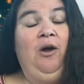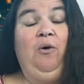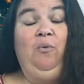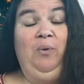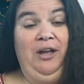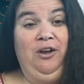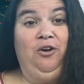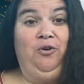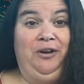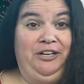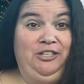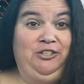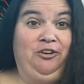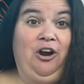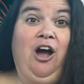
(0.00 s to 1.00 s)
We are going to
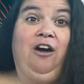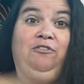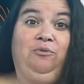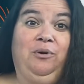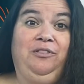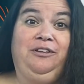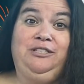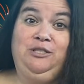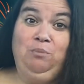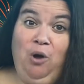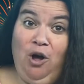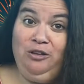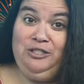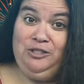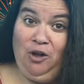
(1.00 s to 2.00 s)
start off with a
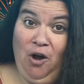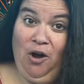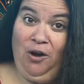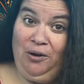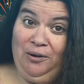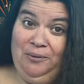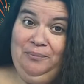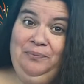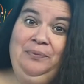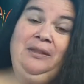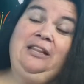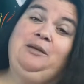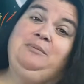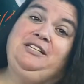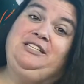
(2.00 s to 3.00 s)
small song.
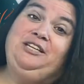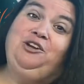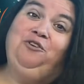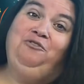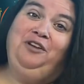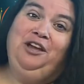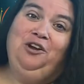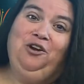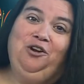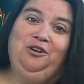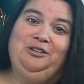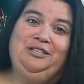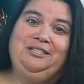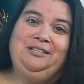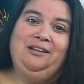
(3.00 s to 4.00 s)
Let me see your
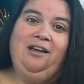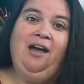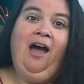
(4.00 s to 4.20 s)
fingers.